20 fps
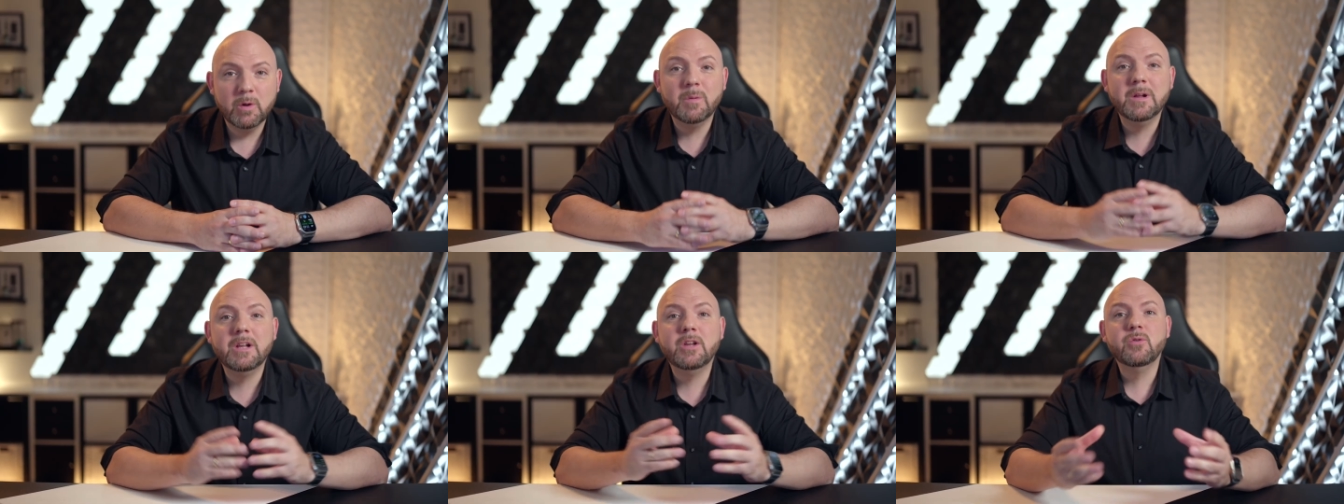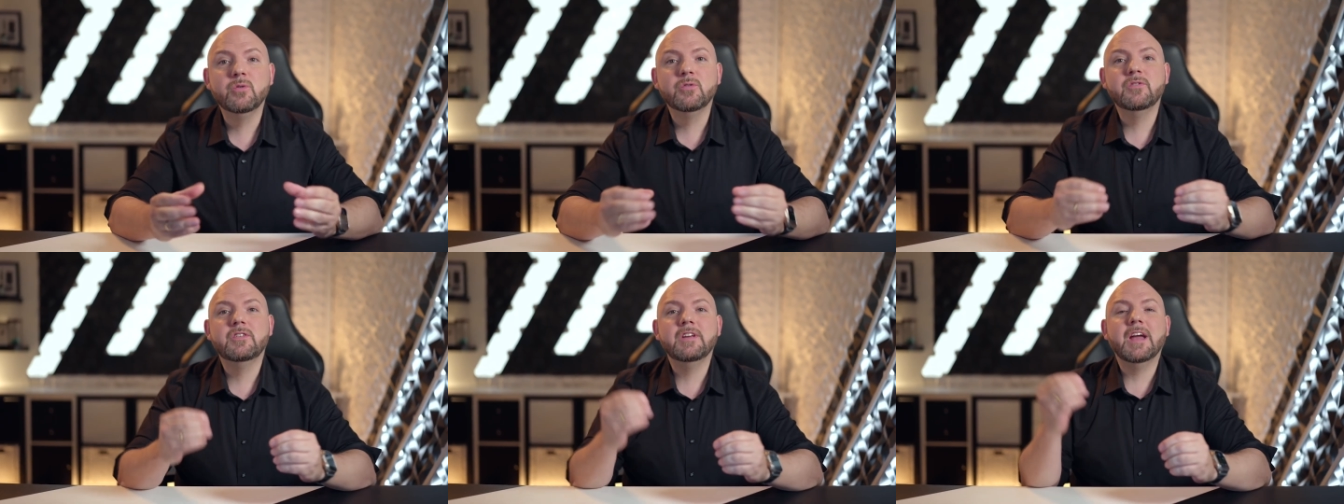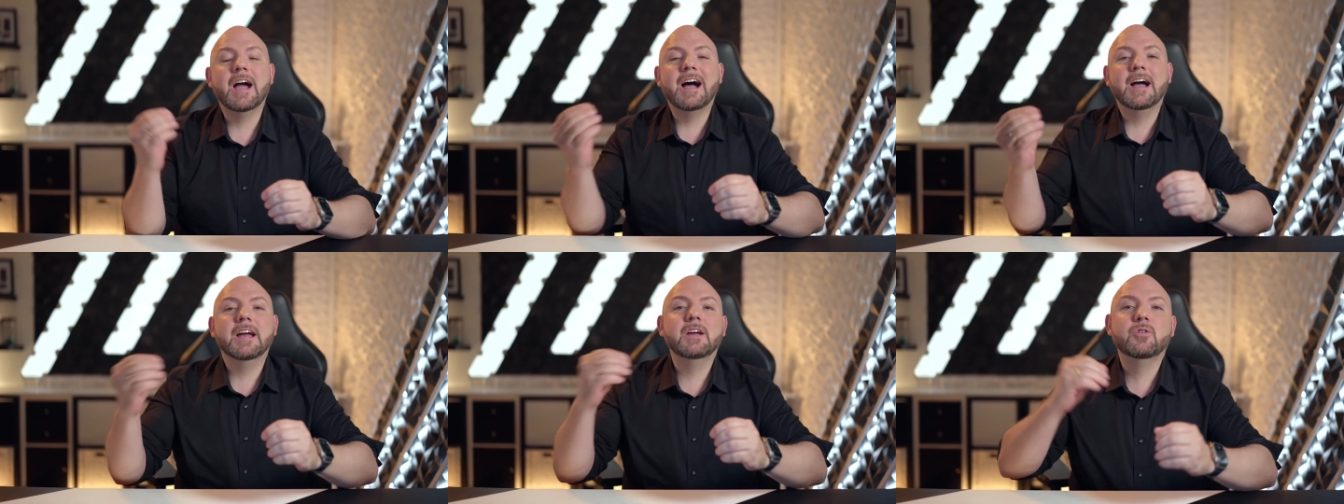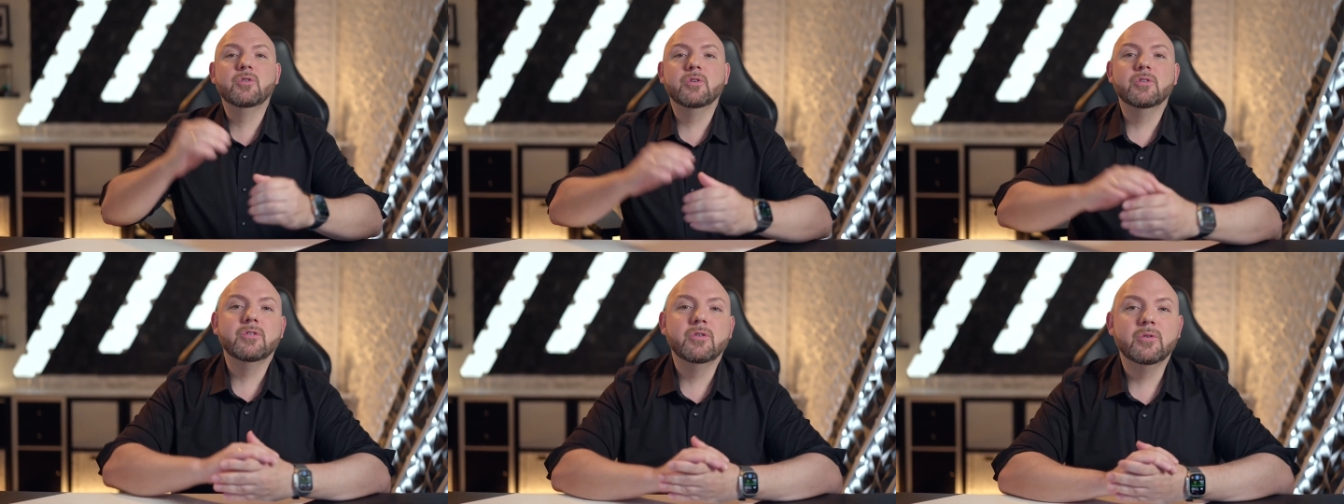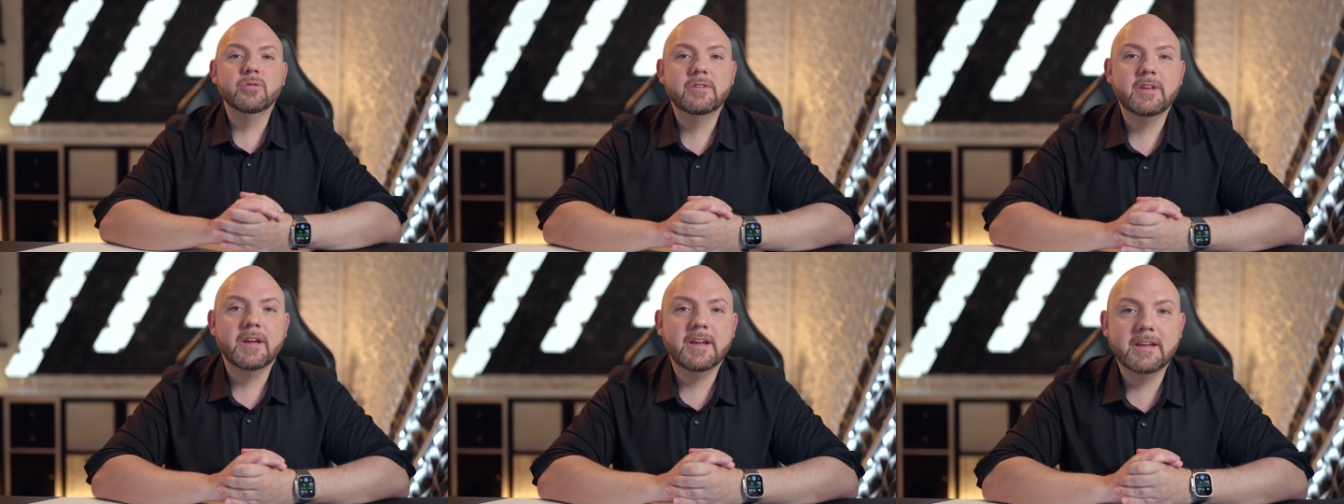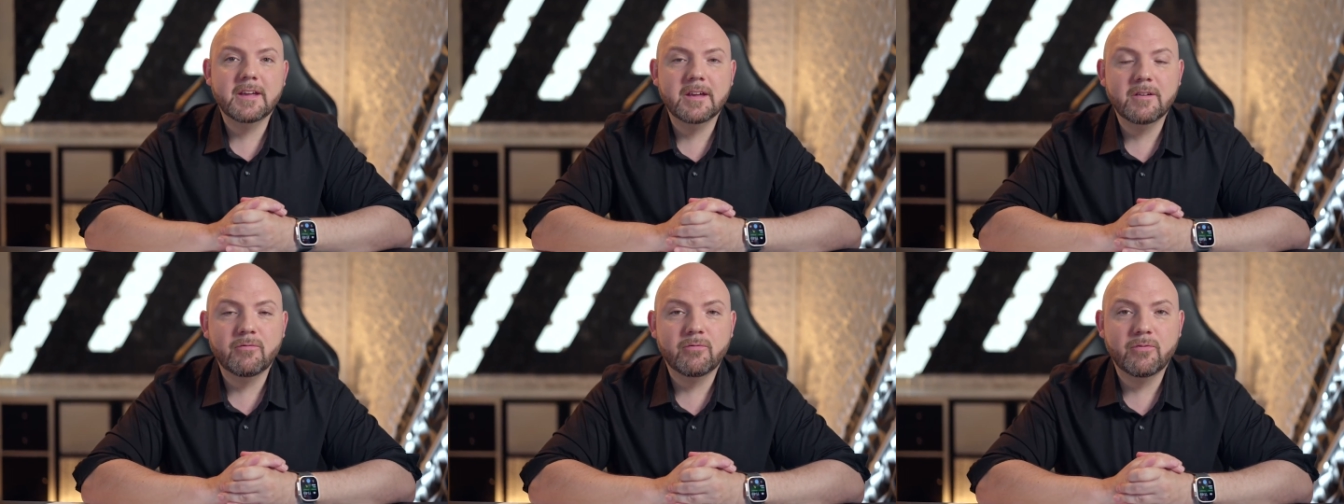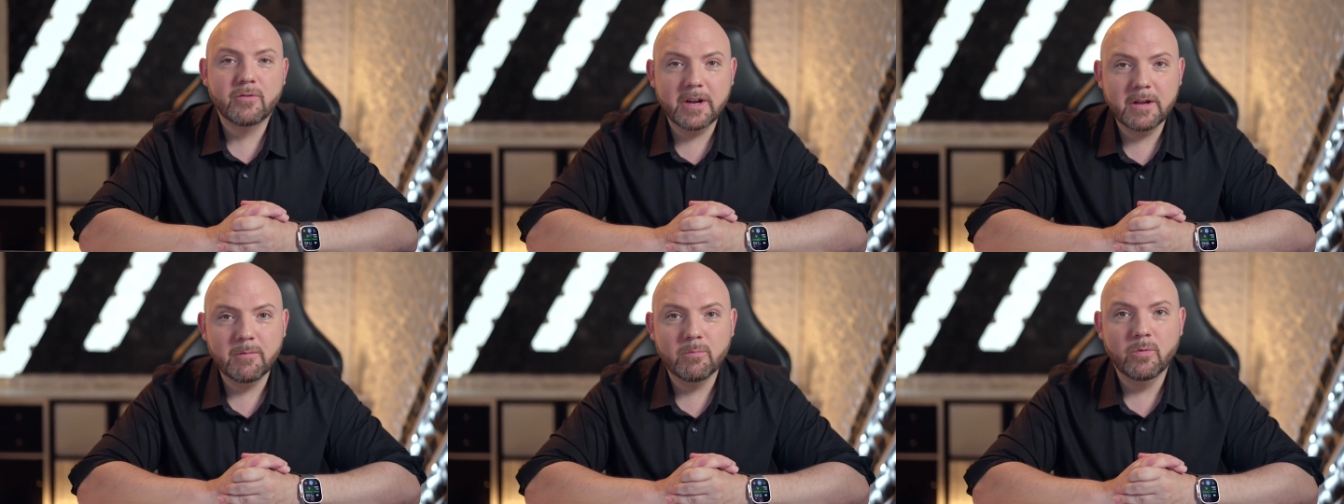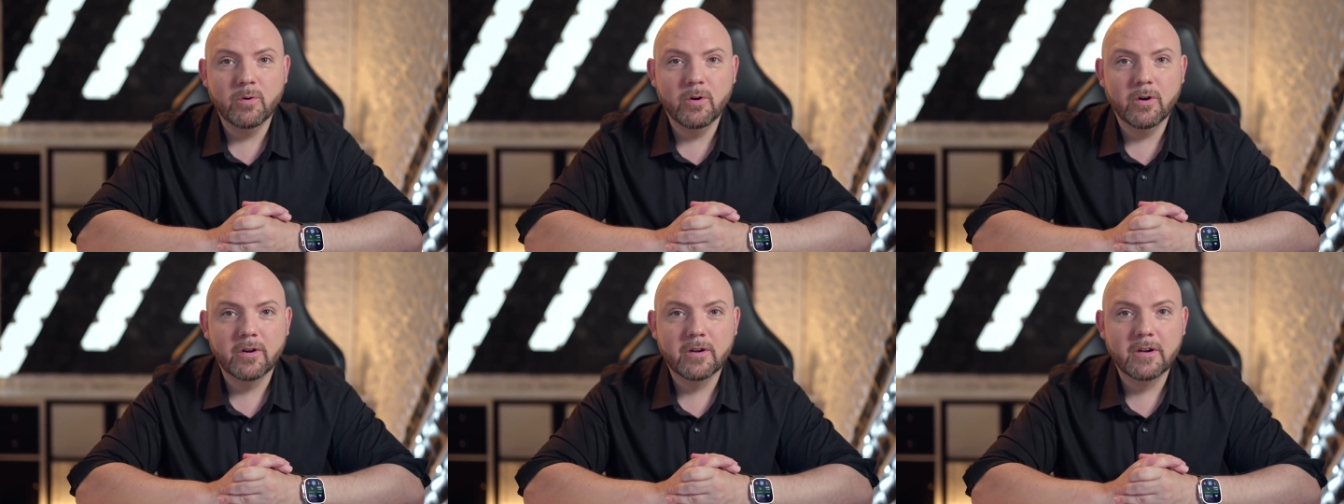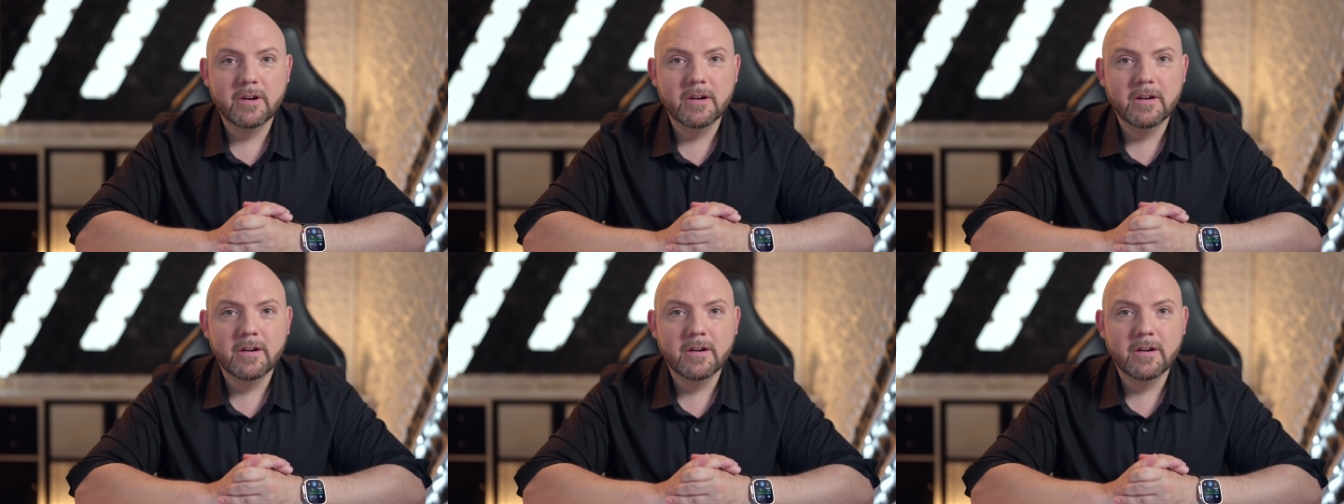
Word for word: we will use the ICOR note-taking framework.